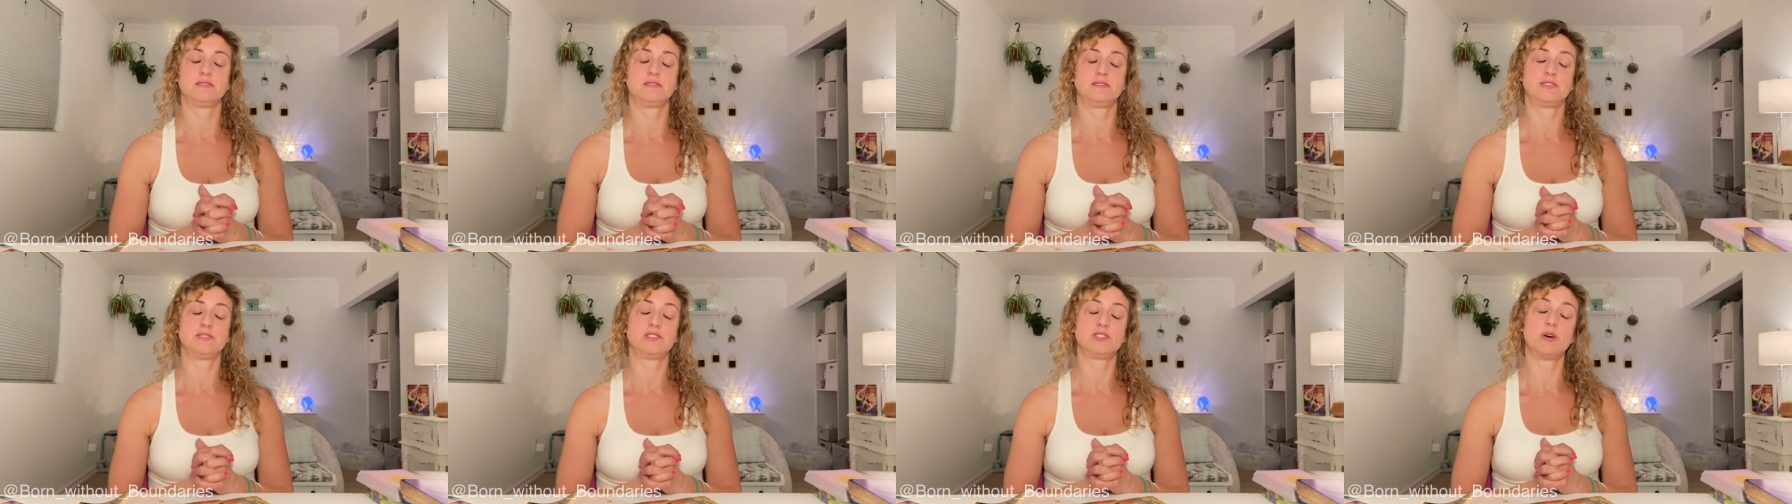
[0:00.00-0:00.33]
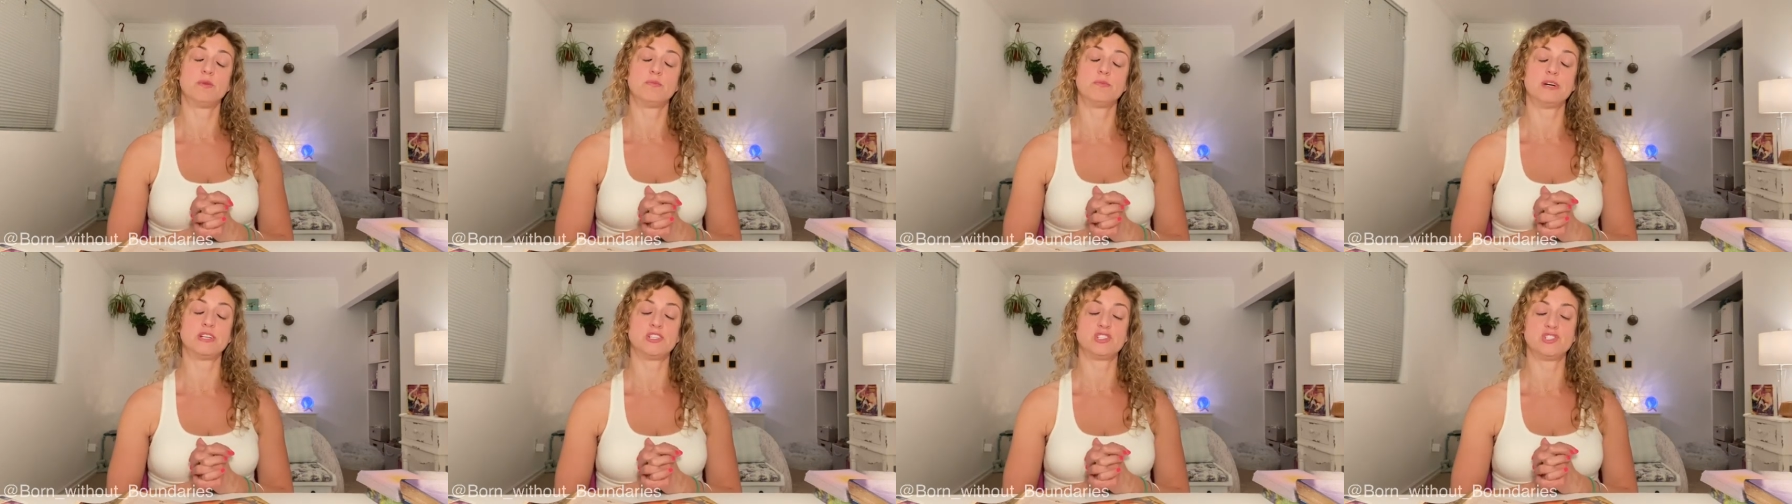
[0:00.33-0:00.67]
so
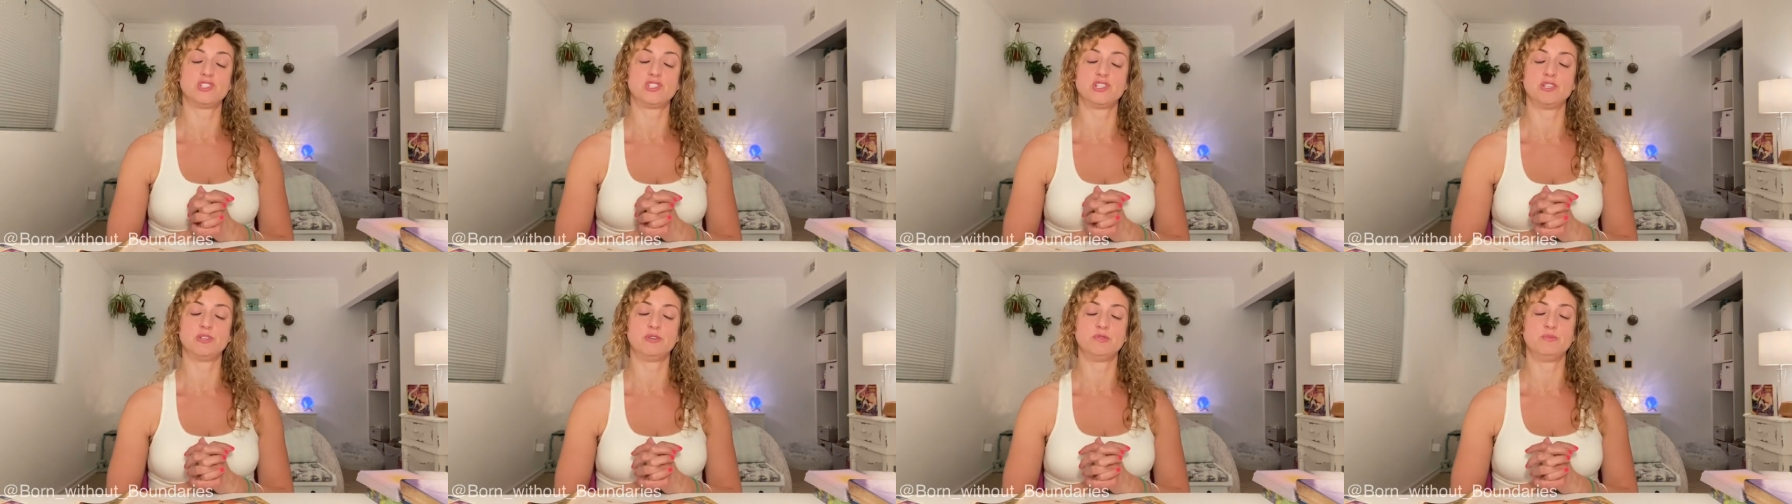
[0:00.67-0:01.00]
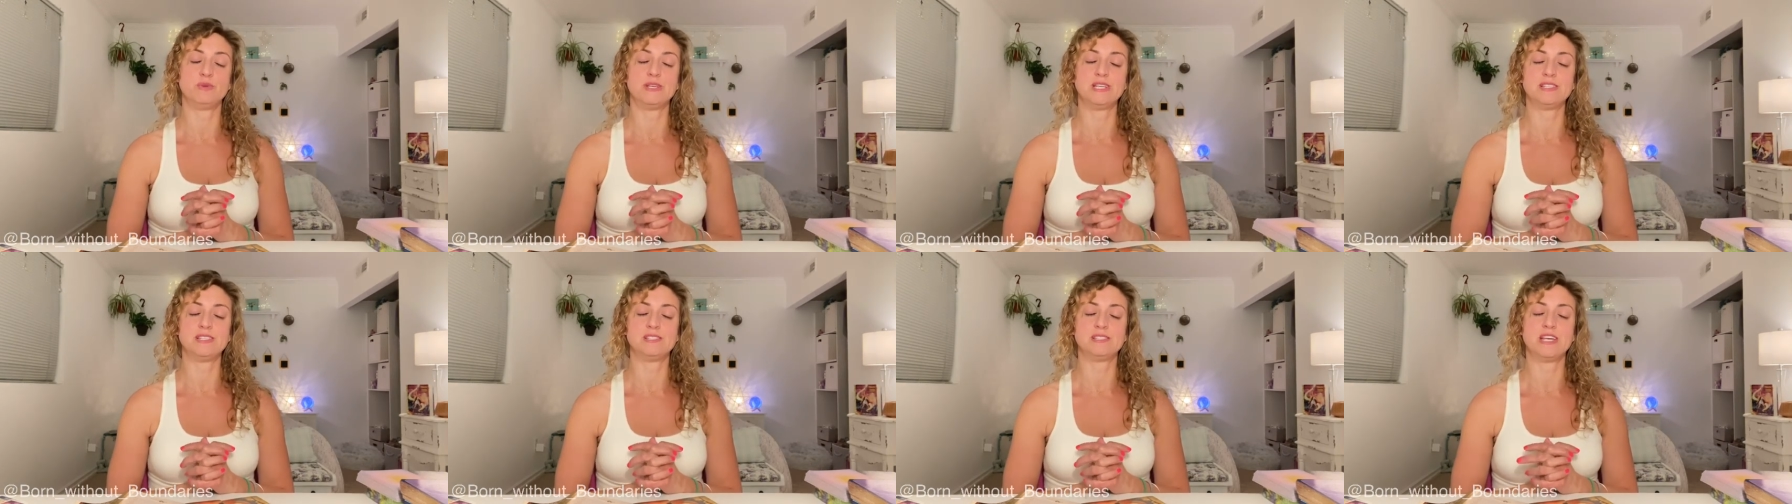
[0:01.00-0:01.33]
much to you
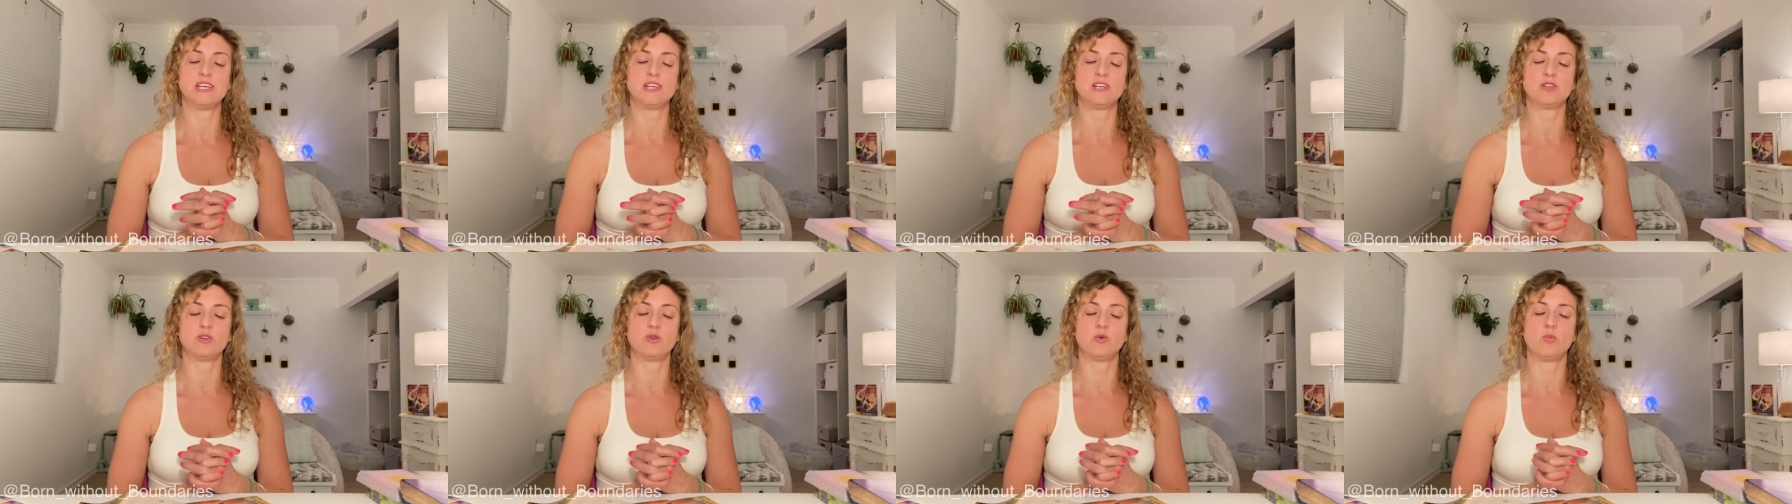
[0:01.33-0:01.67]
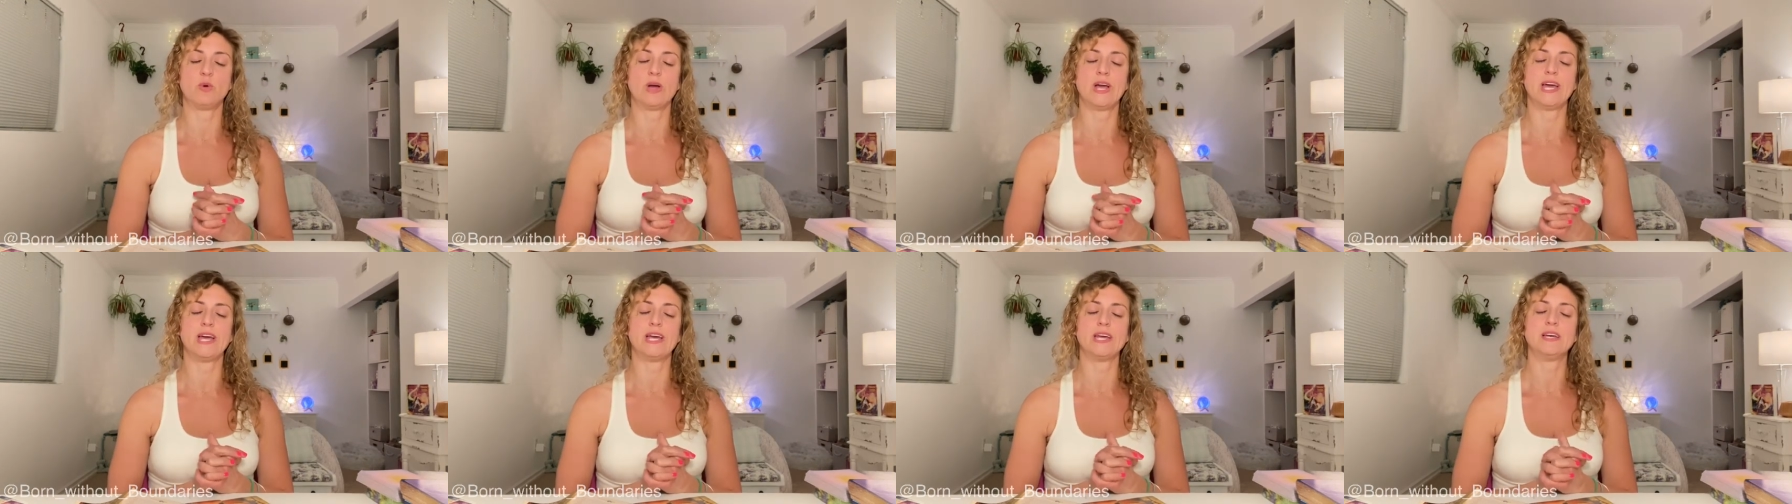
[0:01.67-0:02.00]
being taken
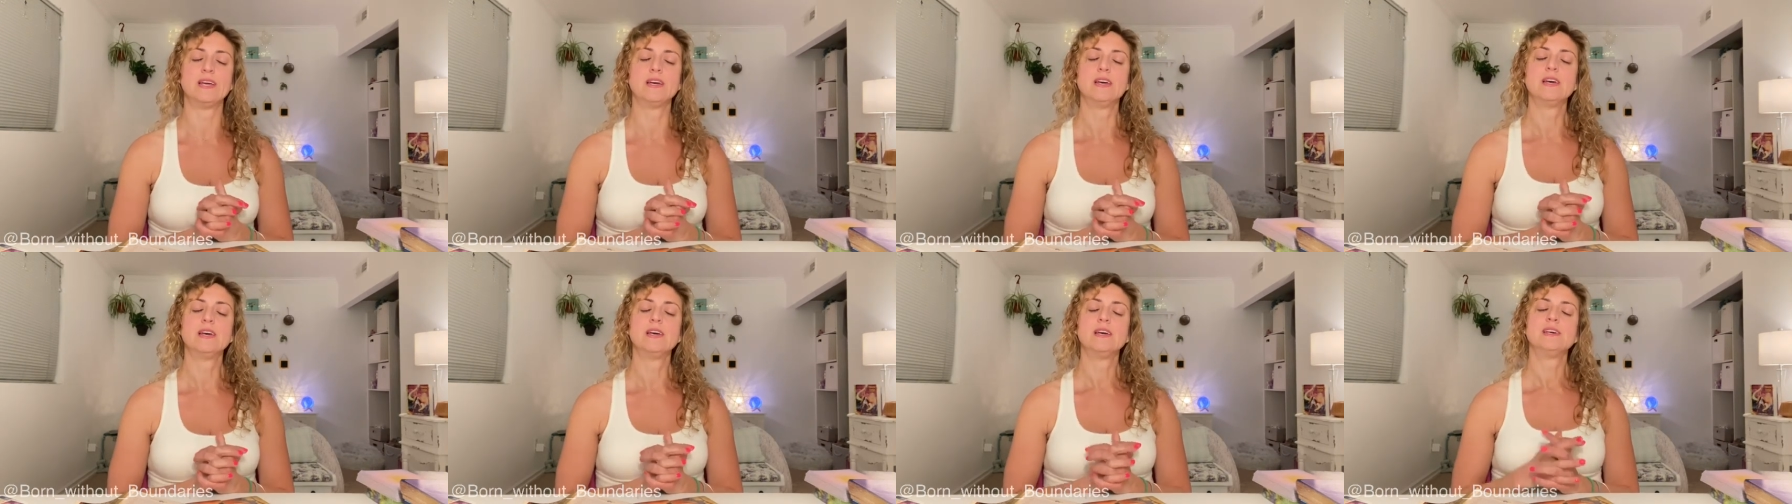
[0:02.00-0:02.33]
away.